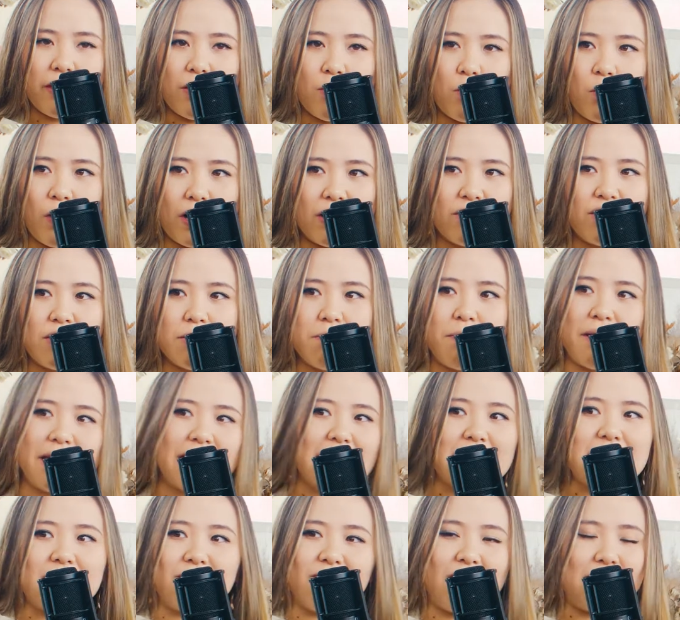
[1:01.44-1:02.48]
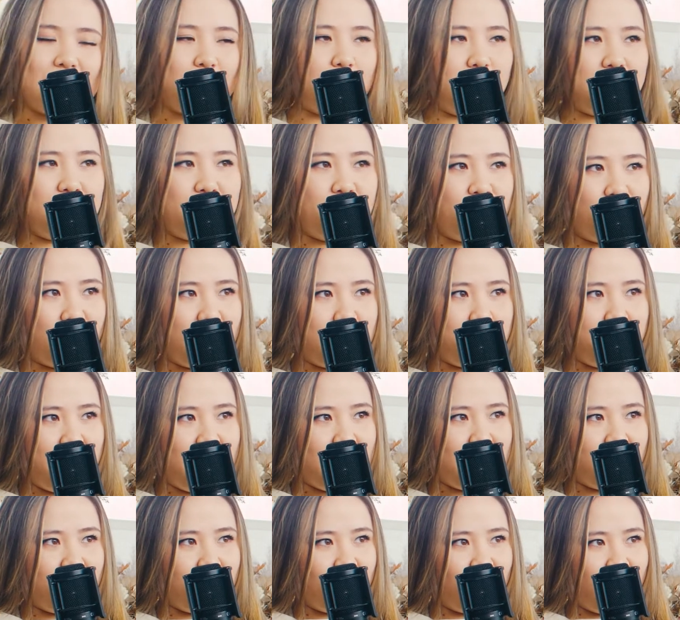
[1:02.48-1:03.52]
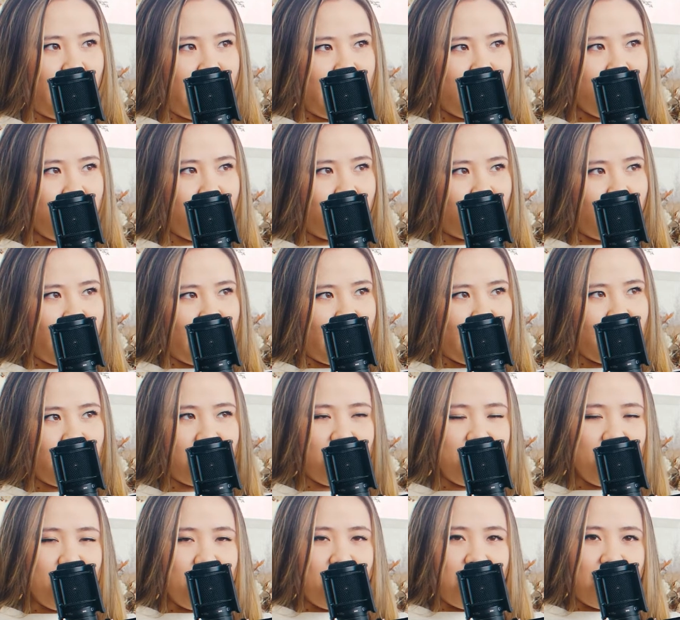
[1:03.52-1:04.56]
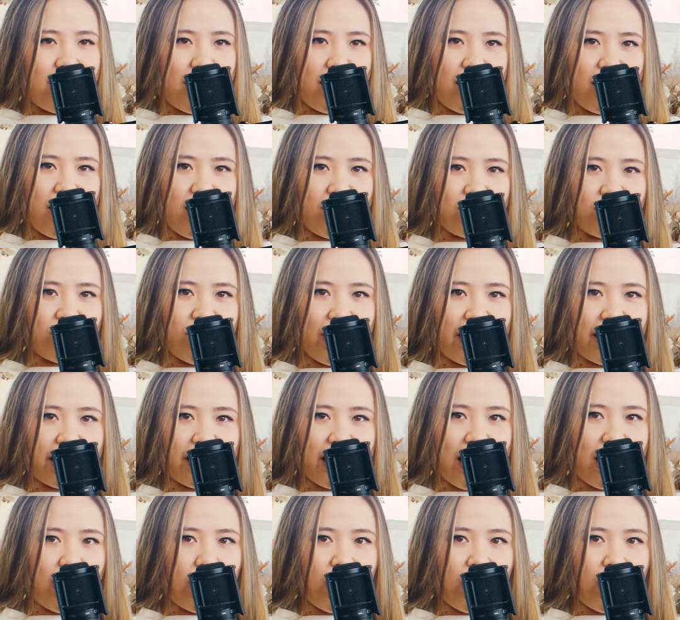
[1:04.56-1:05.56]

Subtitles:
one of the biggest investments you're going to make in your life, right? Like